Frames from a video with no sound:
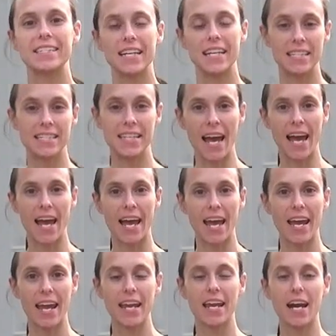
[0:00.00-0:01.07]

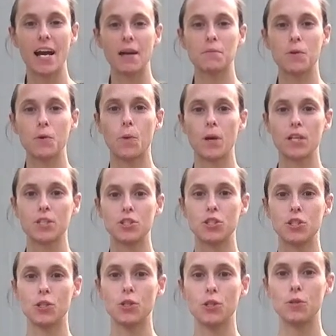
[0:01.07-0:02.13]
today I'm going
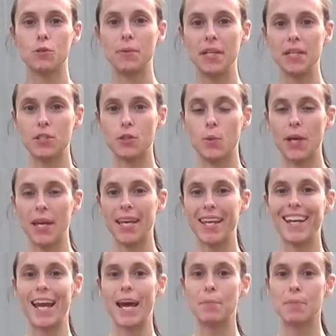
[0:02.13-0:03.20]
to be
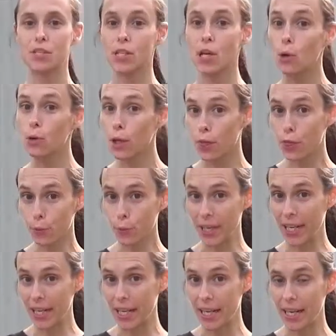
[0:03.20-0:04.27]
doing episode
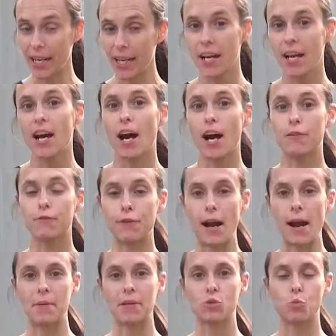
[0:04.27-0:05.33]
3 of
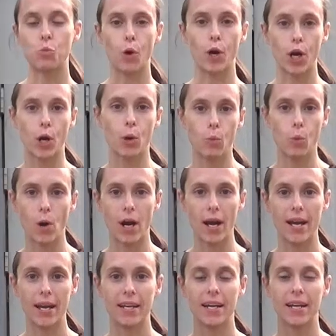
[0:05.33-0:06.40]
Rabbits
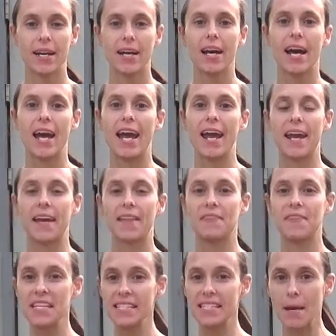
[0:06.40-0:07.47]
101. And
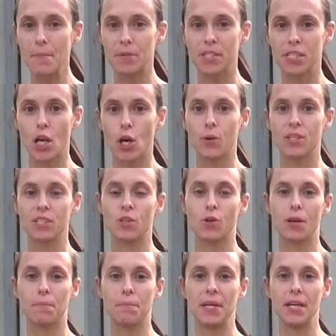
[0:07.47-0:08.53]
this episode is going
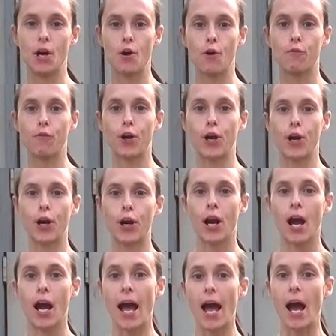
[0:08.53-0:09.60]
to be over
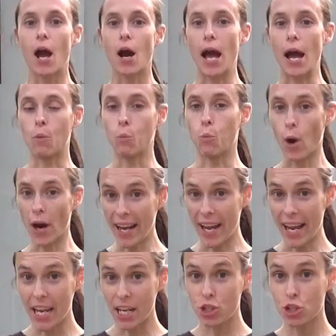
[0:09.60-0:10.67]
at what
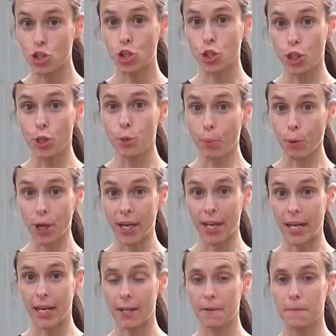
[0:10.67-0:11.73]
age do you
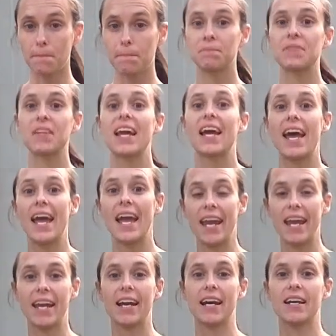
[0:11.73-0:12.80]
breed
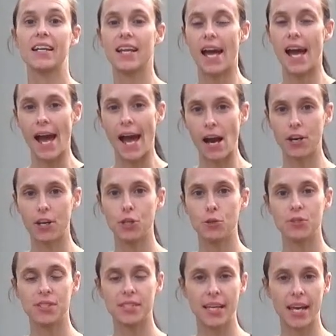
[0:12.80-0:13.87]
and how do you
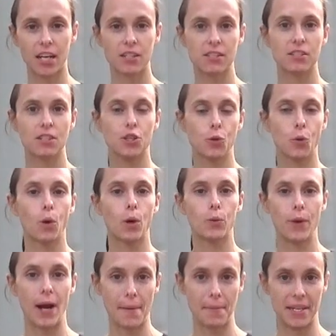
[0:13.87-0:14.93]
sex your
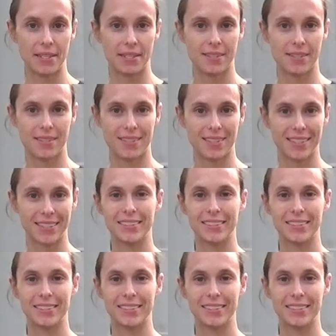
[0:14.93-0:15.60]
rabbits.